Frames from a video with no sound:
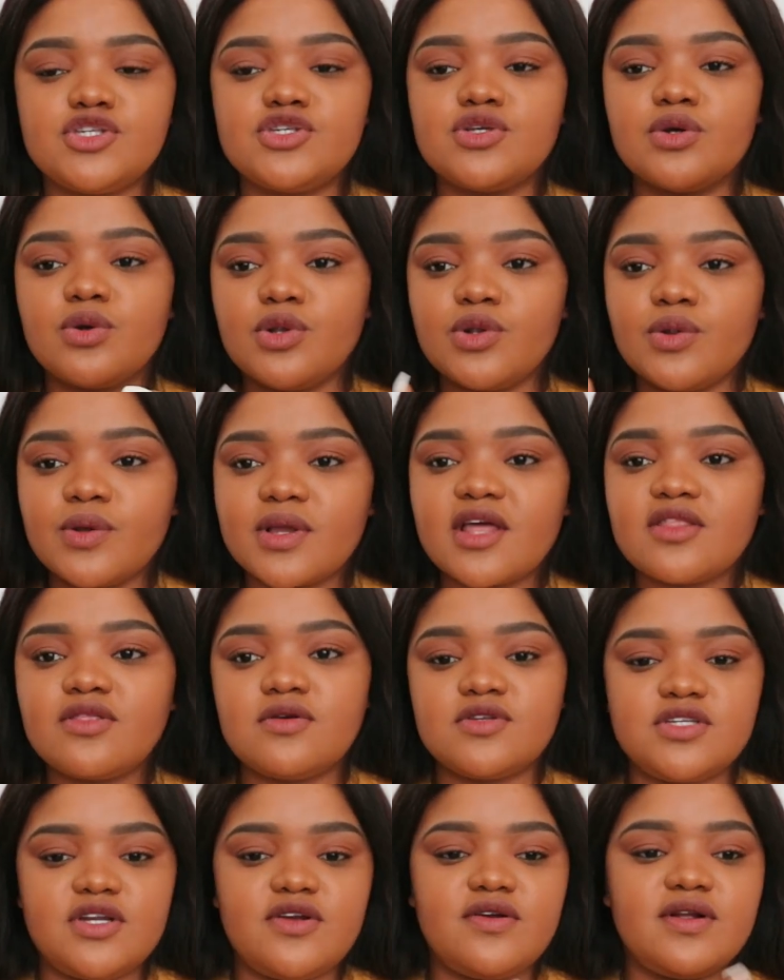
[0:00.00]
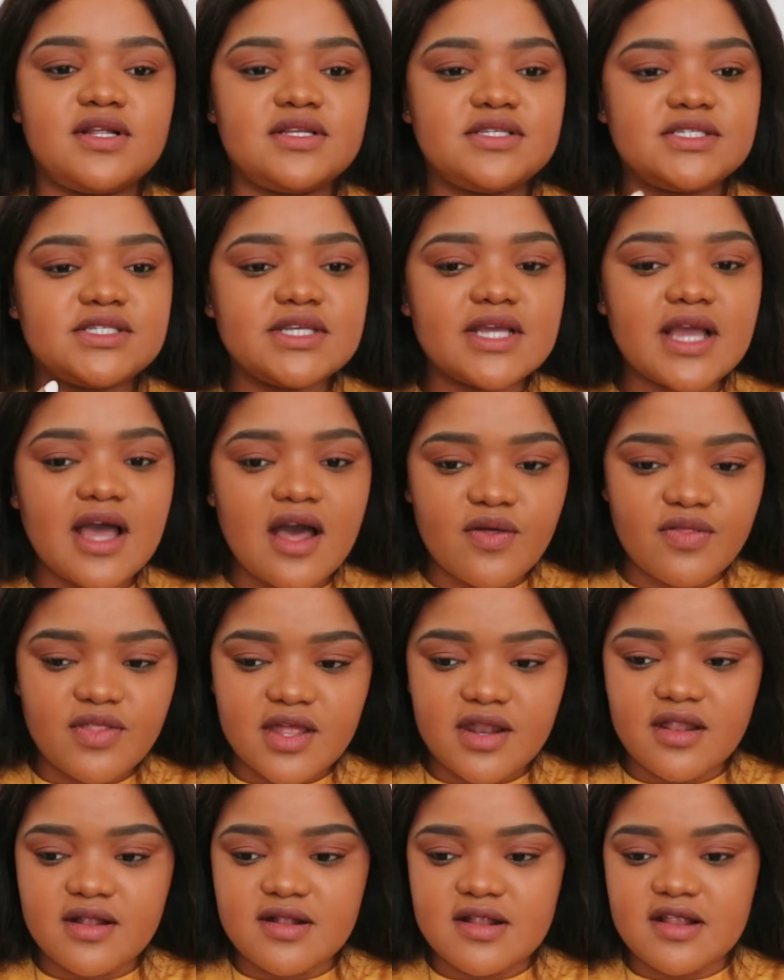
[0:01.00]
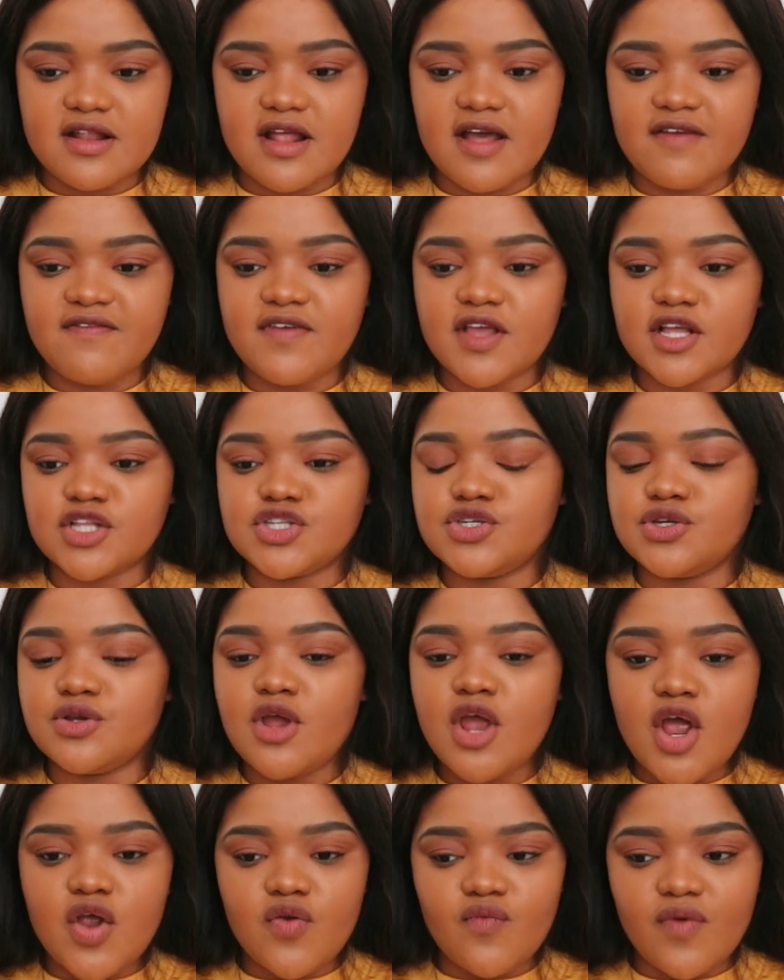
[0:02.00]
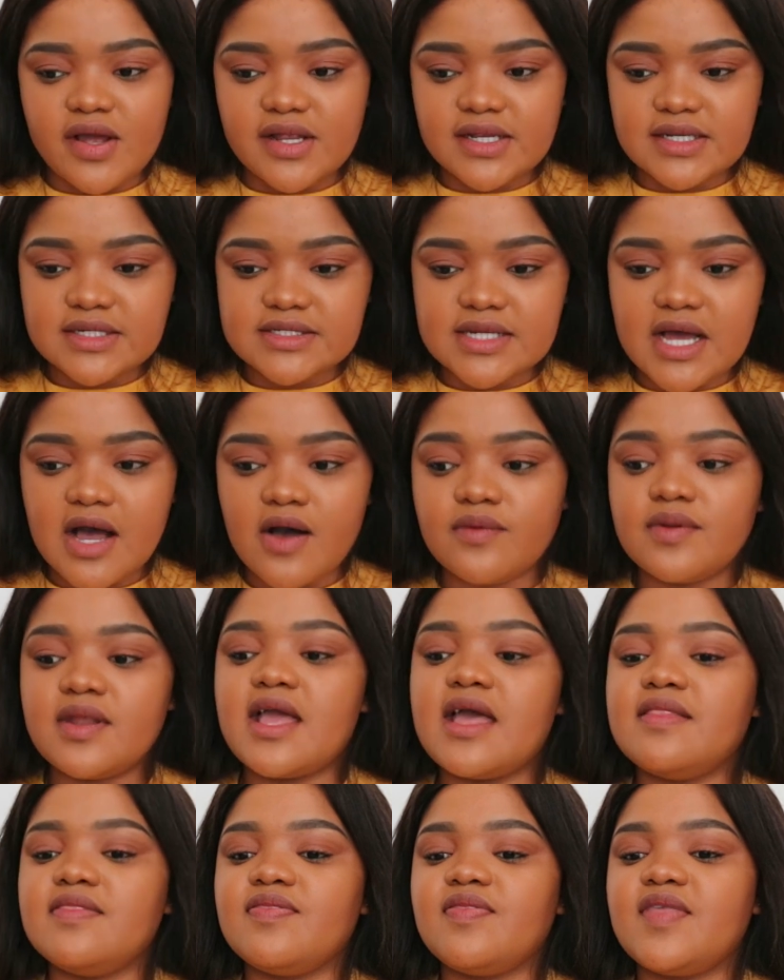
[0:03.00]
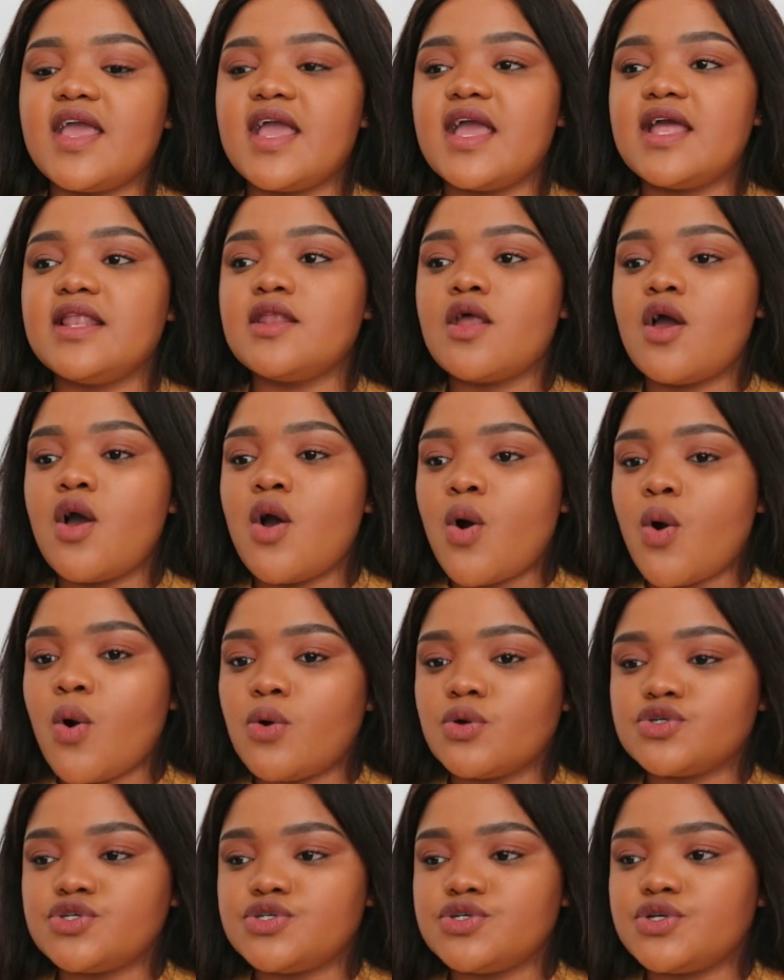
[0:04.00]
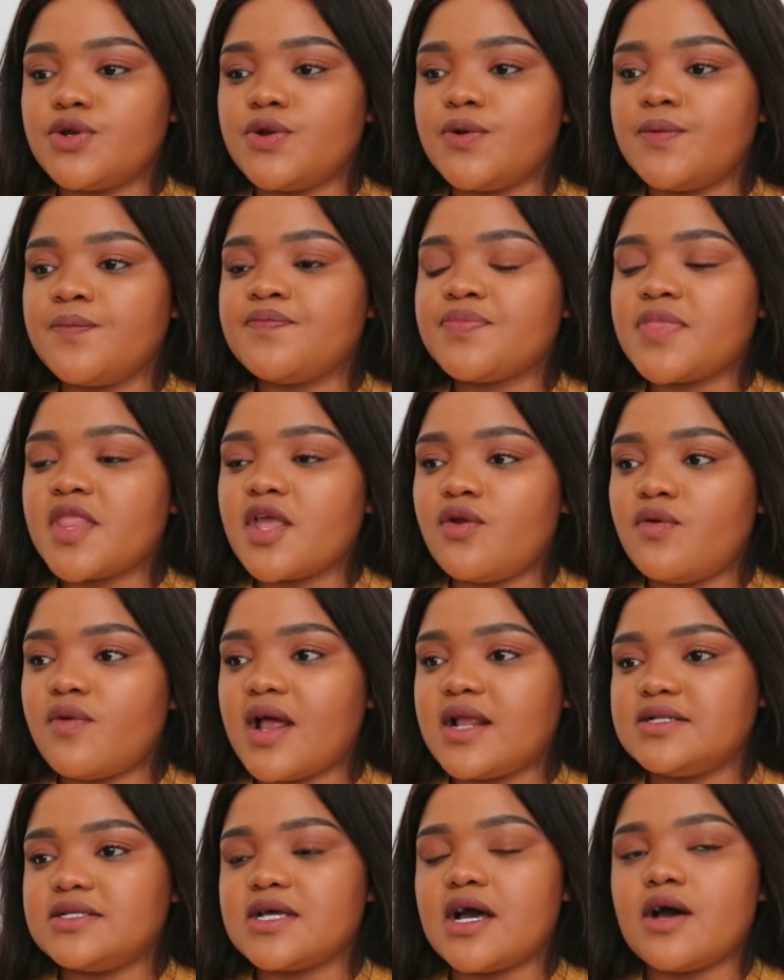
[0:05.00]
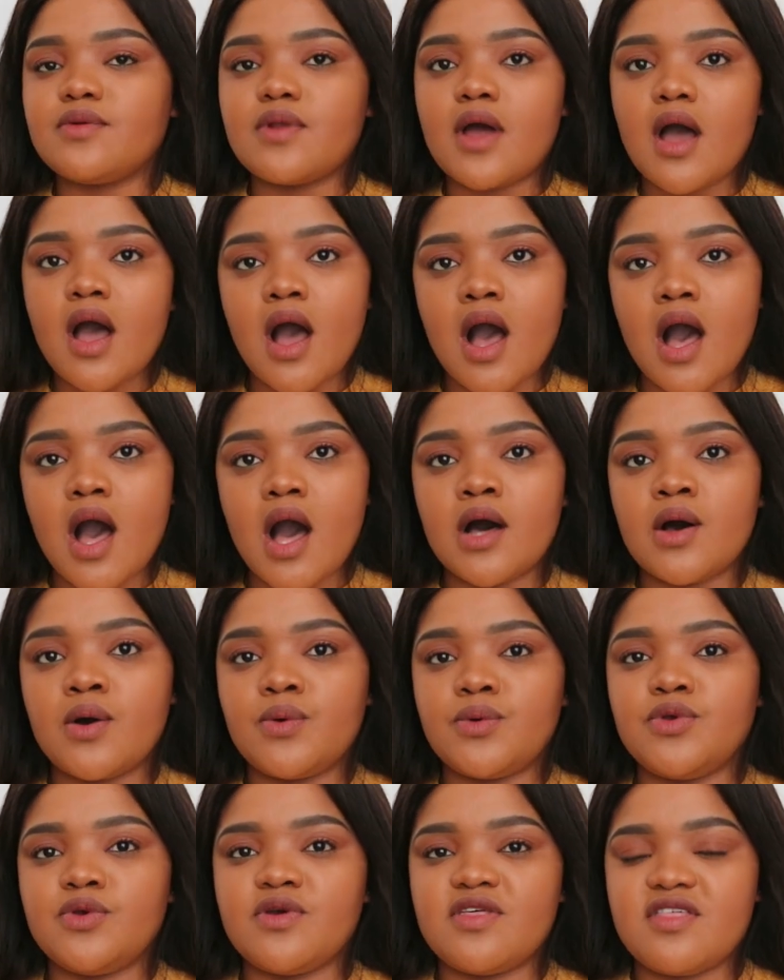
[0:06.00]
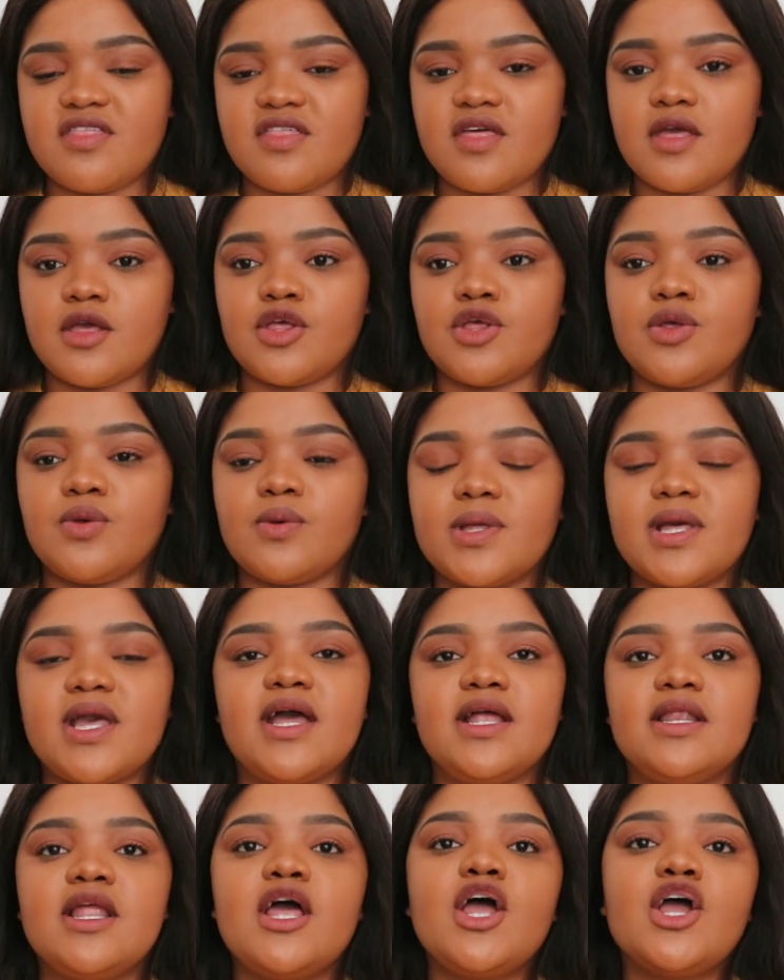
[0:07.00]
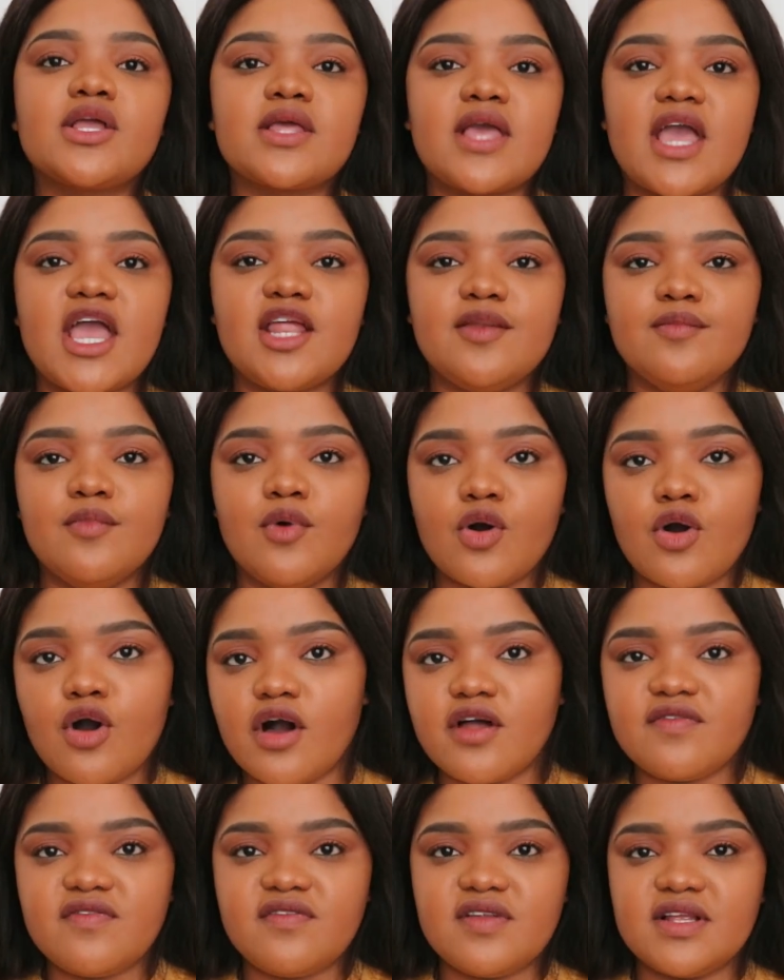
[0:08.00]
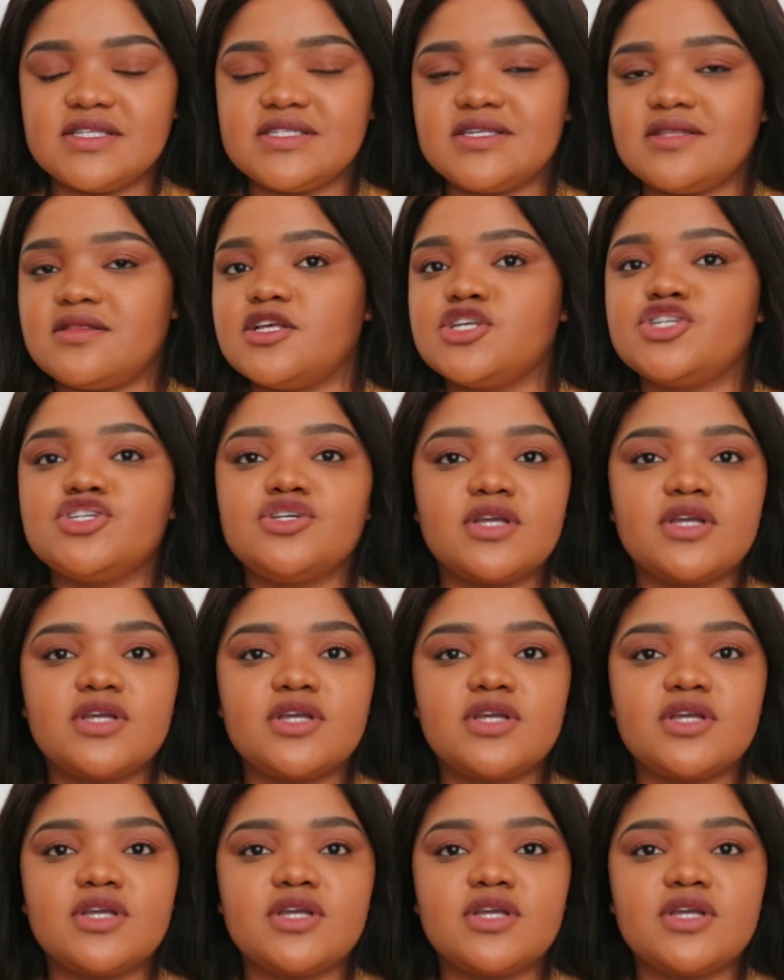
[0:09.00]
So look at those areas, see how that it affects you, write it down, and then also write down how you think you can gain more confidence in this.